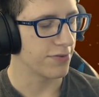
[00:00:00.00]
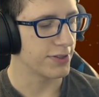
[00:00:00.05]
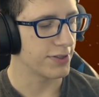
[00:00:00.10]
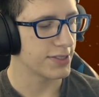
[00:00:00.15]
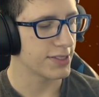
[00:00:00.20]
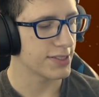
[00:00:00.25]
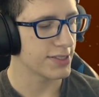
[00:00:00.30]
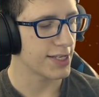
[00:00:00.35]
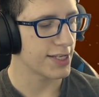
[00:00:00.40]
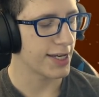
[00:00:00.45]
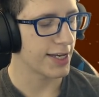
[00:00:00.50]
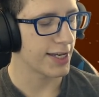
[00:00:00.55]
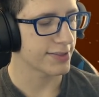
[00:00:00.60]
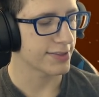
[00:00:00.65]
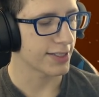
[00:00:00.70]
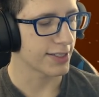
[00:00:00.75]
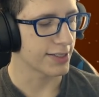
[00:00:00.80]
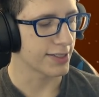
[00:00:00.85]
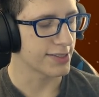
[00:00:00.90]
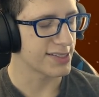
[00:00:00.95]
it does act
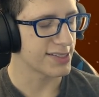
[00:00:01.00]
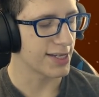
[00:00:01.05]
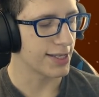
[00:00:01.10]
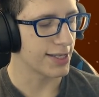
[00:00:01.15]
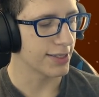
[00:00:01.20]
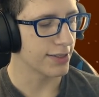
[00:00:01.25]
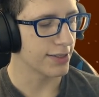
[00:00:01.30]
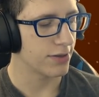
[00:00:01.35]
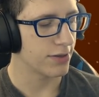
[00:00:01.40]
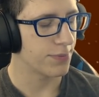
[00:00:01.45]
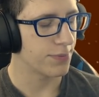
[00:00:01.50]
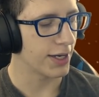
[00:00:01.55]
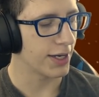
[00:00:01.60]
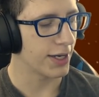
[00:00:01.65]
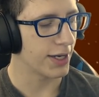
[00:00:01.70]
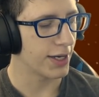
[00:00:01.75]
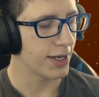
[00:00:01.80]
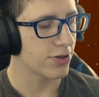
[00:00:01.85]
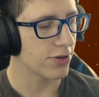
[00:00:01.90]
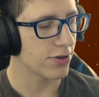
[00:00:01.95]
like a solid, but I
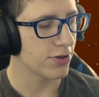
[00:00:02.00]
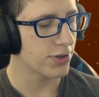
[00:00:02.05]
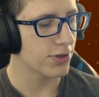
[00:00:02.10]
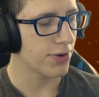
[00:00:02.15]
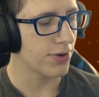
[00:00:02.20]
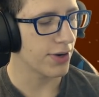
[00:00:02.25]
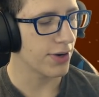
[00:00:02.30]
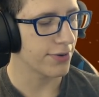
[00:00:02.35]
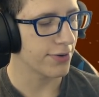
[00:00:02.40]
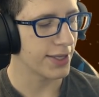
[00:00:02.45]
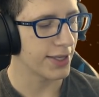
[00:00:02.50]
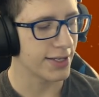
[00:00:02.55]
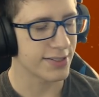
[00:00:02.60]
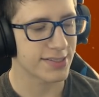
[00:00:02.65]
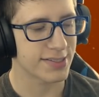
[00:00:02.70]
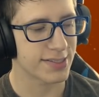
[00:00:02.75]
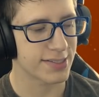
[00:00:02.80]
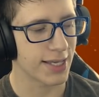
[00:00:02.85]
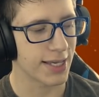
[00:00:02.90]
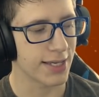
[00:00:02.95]
don't know how that
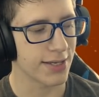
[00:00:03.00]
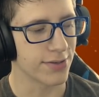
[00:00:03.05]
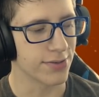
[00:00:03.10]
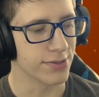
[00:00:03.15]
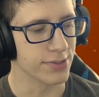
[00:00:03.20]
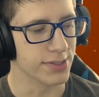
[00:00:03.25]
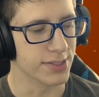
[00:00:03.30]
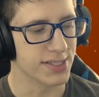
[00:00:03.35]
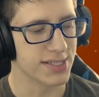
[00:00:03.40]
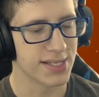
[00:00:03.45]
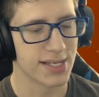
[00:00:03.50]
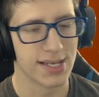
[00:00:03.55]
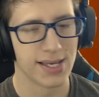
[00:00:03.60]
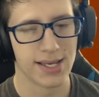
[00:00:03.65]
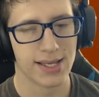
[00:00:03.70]
scales.